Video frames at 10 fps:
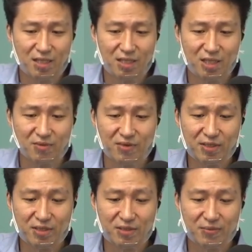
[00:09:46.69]
some of
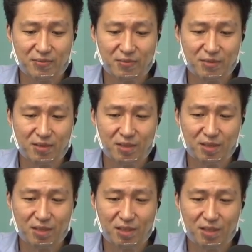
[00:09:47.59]
it,
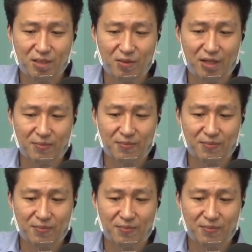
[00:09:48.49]
right?